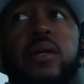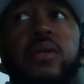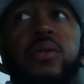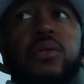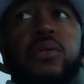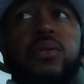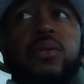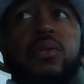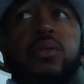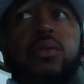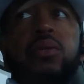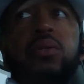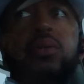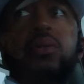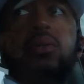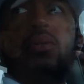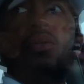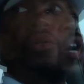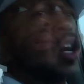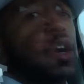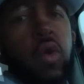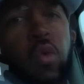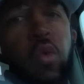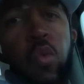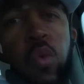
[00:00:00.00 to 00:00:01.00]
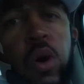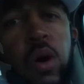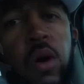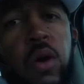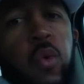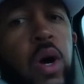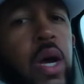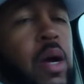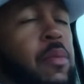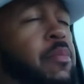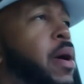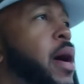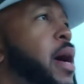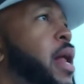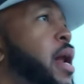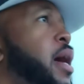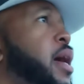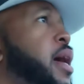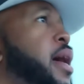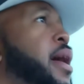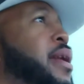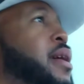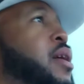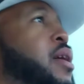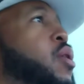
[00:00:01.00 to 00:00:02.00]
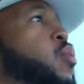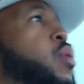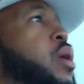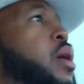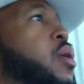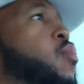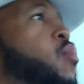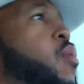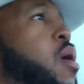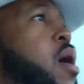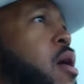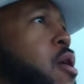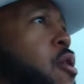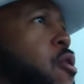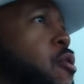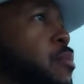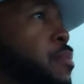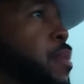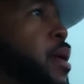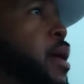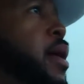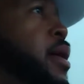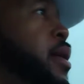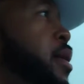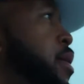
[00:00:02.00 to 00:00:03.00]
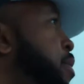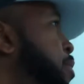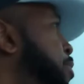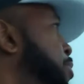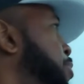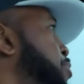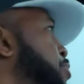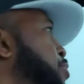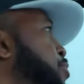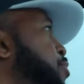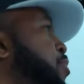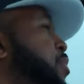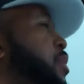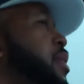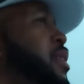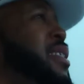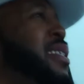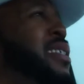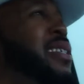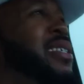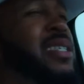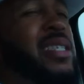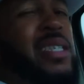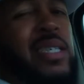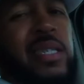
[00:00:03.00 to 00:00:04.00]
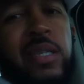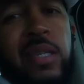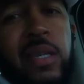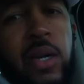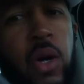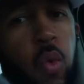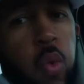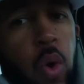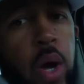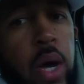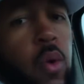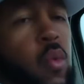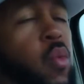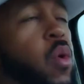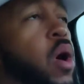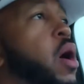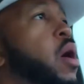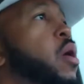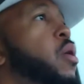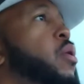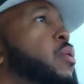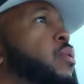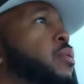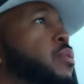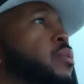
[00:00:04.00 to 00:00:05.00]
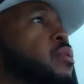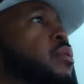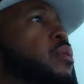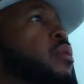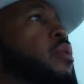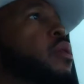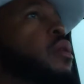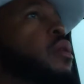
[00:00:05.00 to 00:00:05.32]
Just real quick, man, I got a quick word, man. Just a quick word.